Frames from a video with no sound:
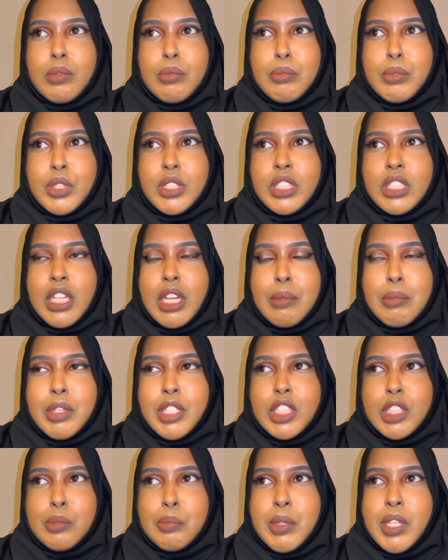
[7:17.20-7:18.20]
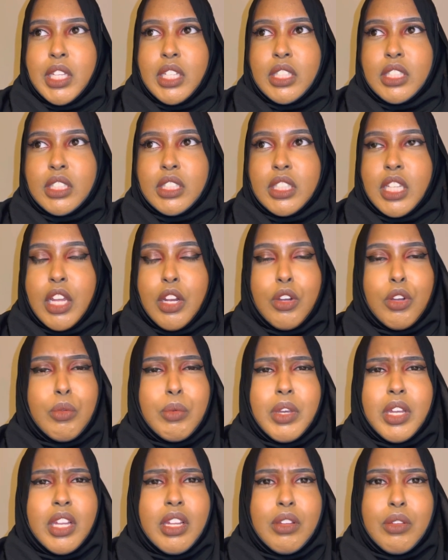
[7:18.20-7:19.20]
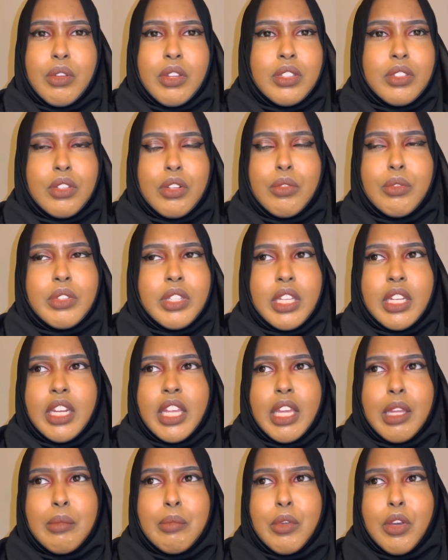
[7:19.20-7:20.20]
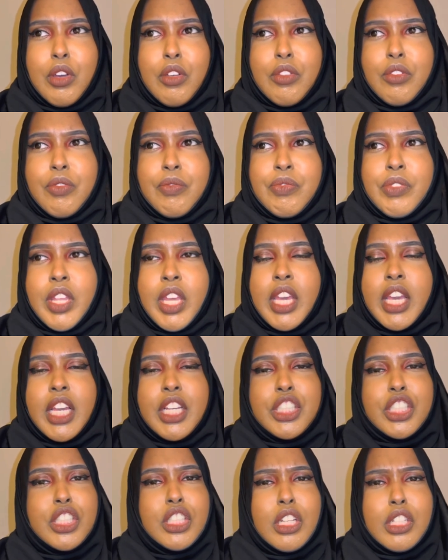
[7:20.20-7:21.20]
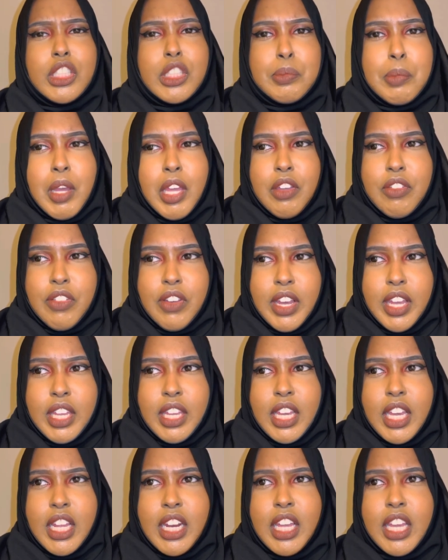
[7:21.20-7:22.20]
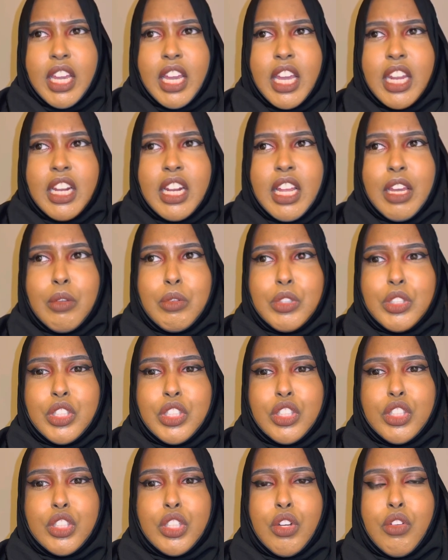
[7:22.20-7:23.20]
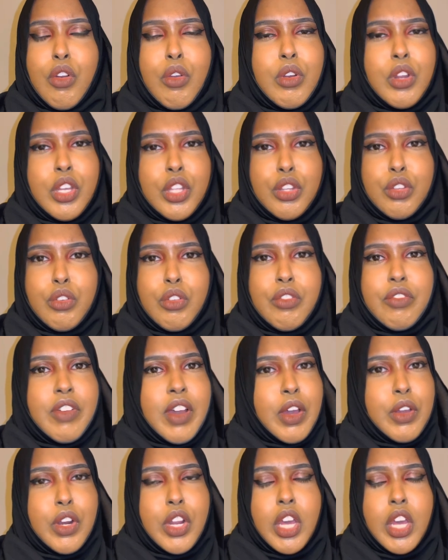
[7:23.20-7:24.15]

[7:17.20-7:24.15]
Muslima Speaks, I don't know what the name of, she's on Spotify, and I kind of like was just scrolling through, found